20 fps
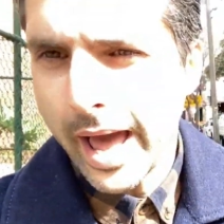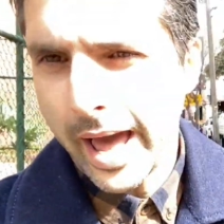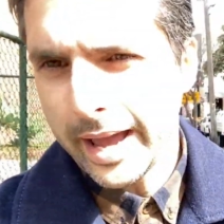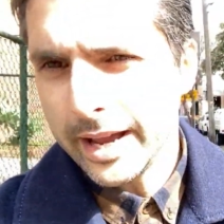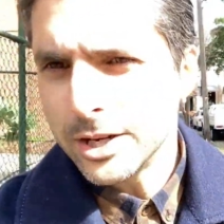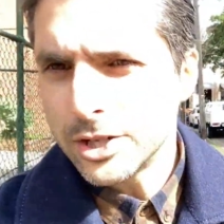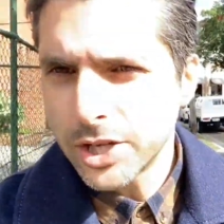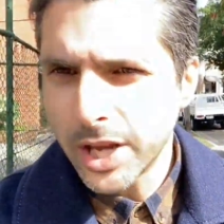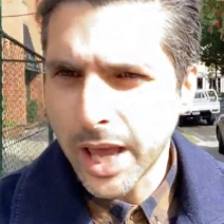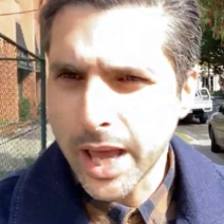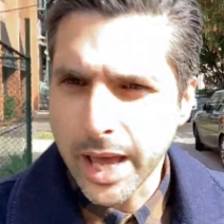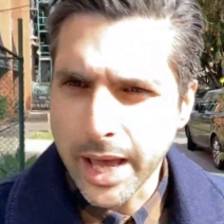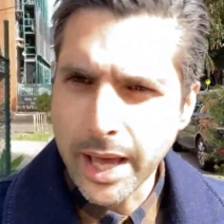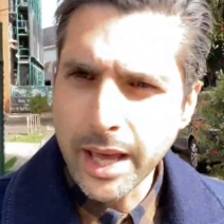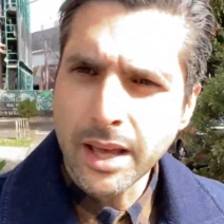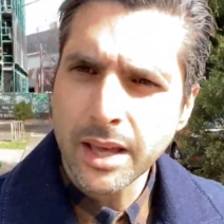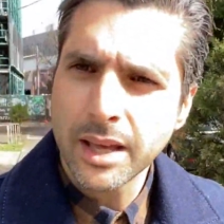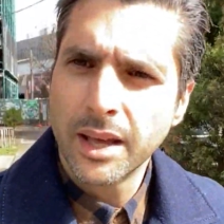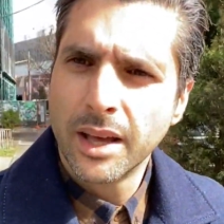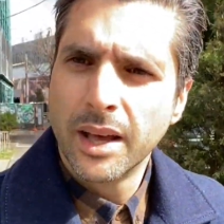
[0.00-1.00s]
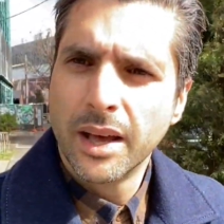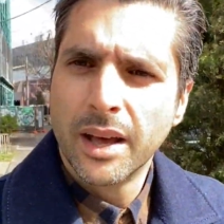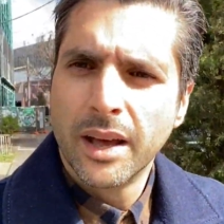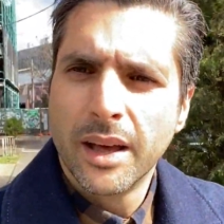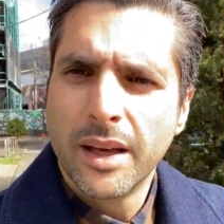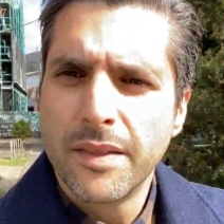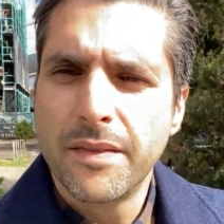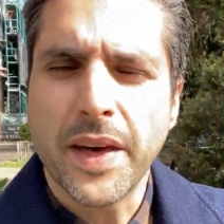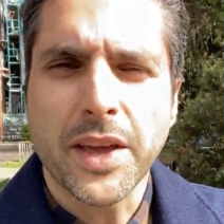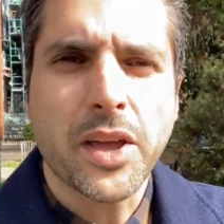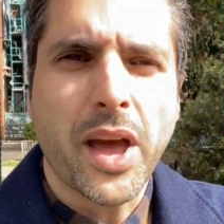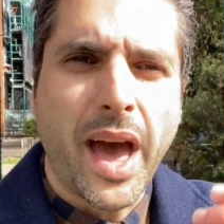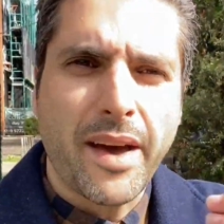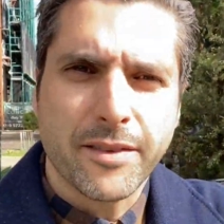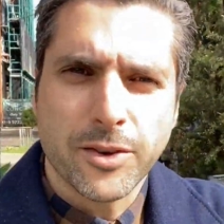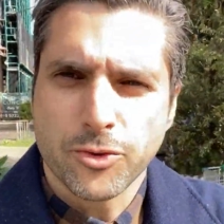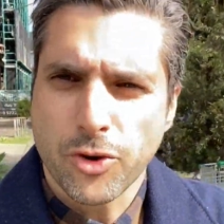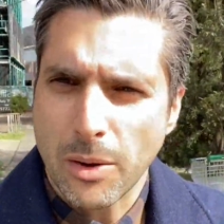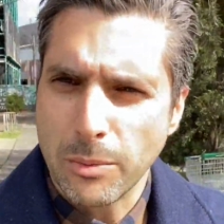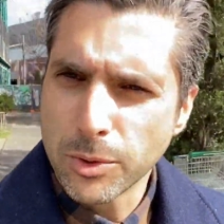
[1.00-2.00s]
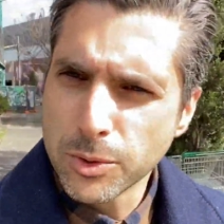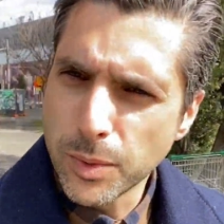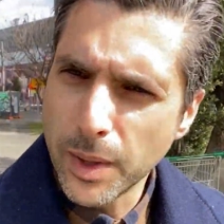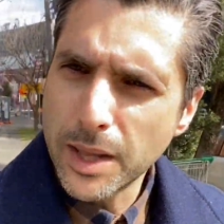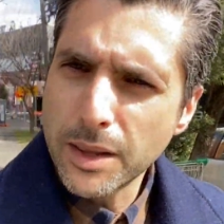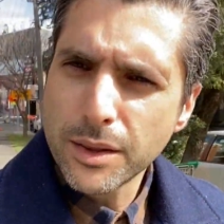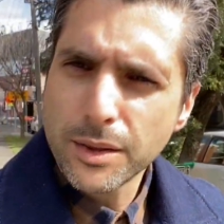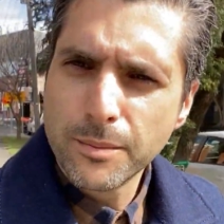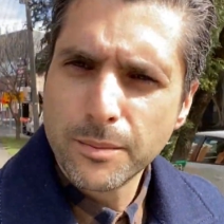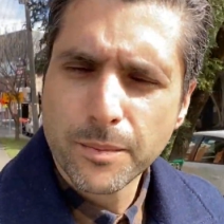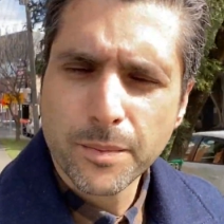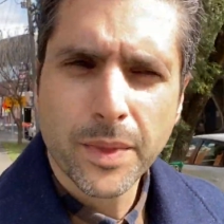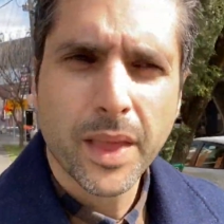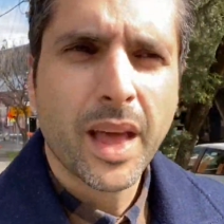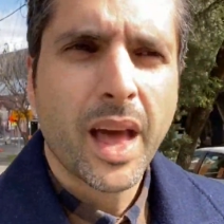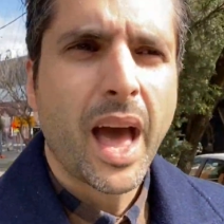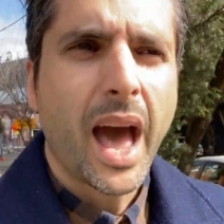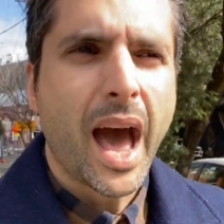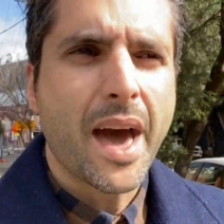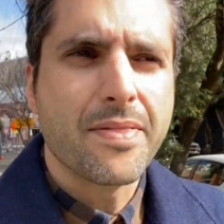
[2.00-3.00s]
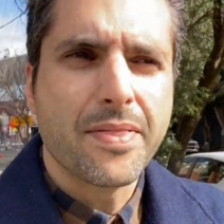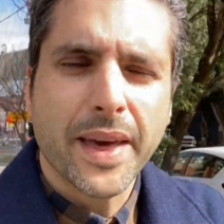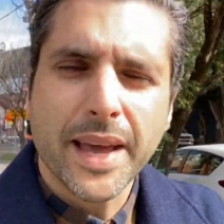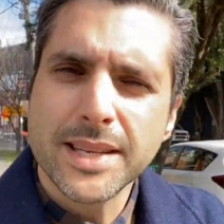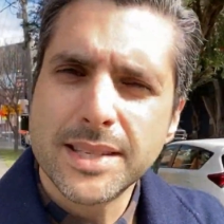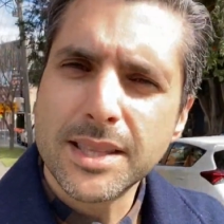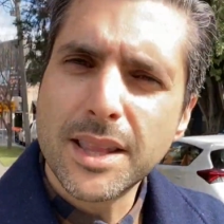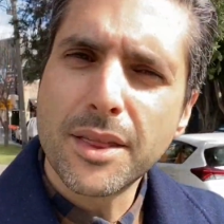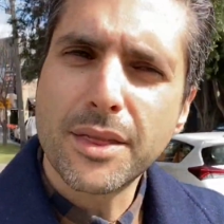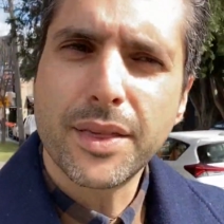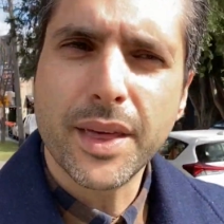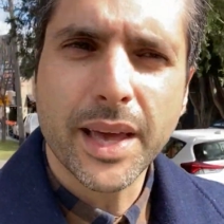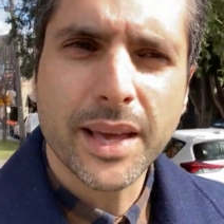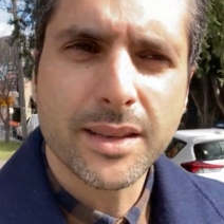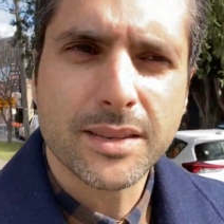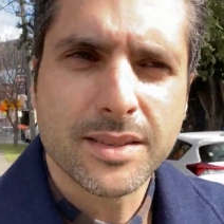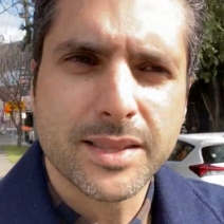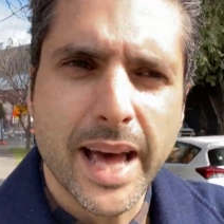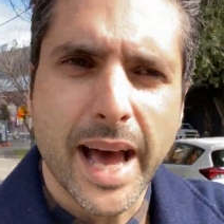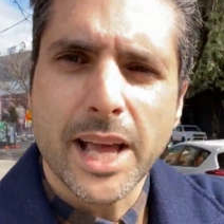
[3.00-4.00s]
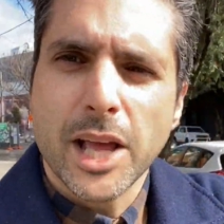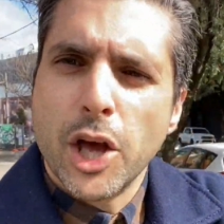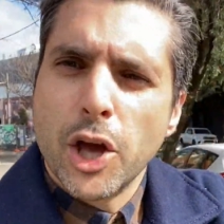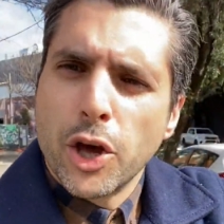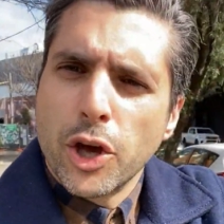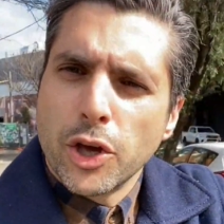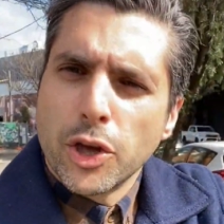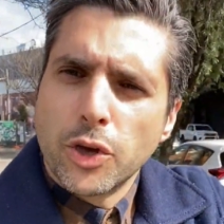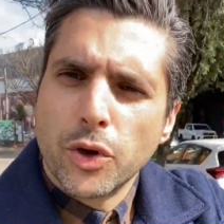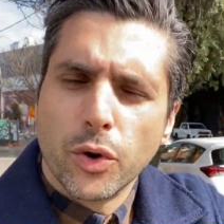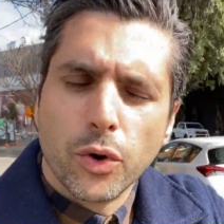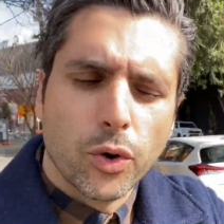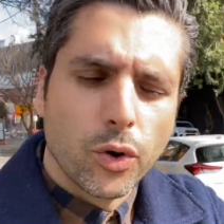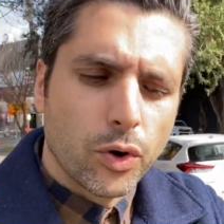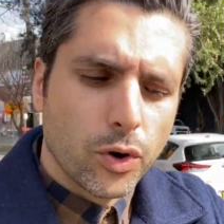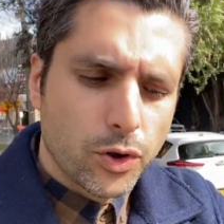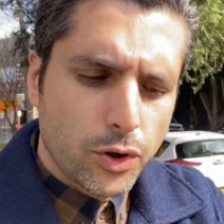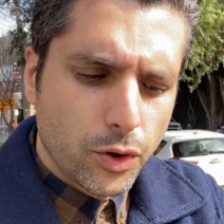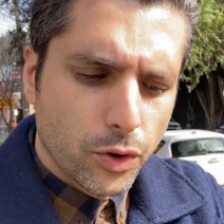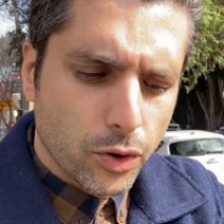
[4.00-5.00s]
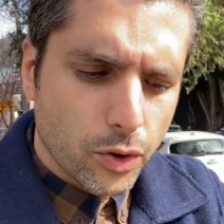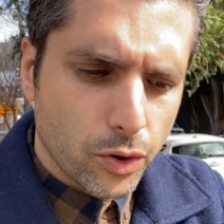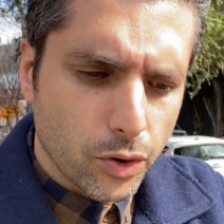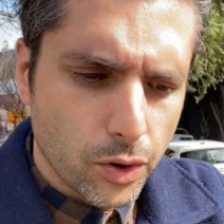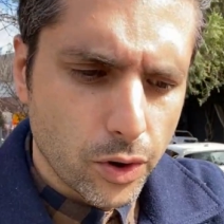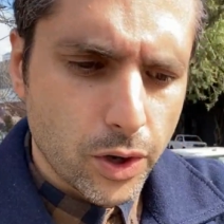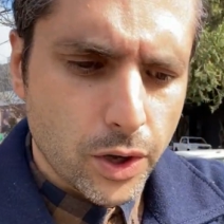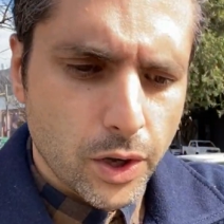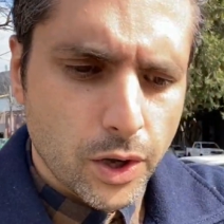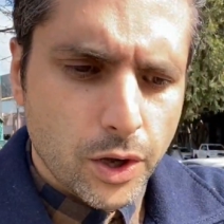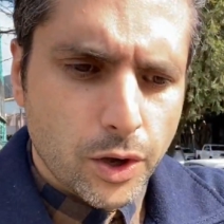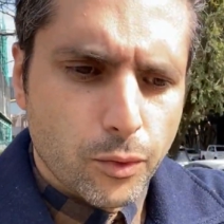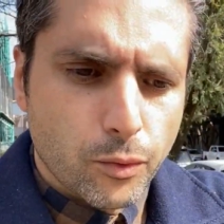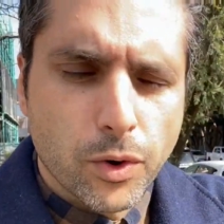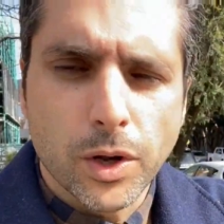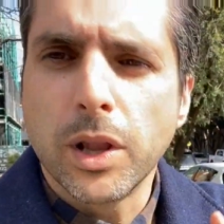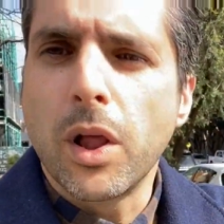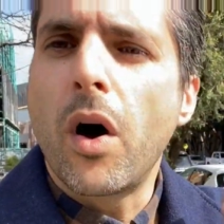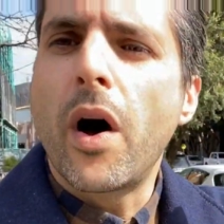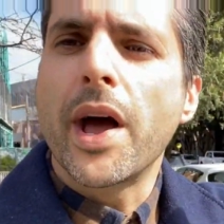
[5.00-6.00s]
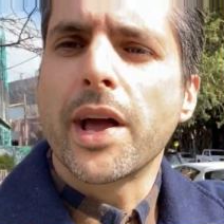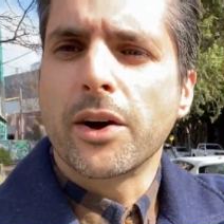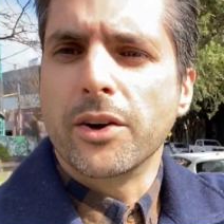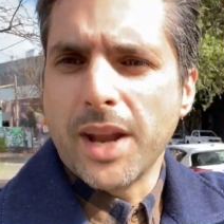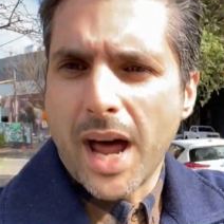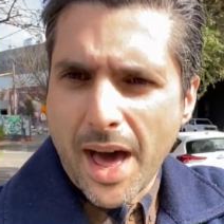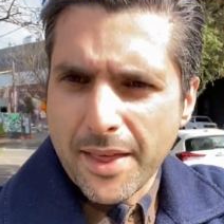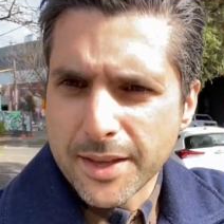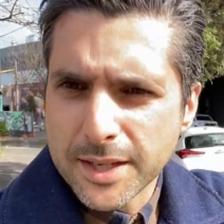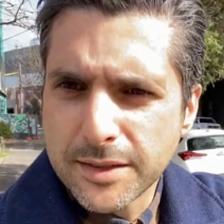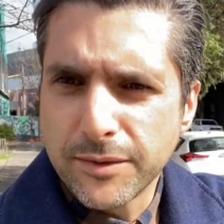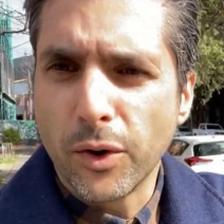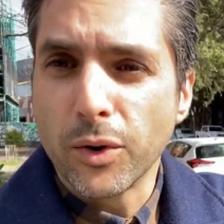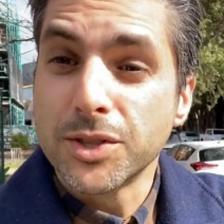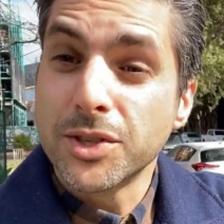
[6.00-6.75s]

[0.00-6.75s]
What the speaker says: aged care that you're having troubles with, and these are the things that you're relying on others for.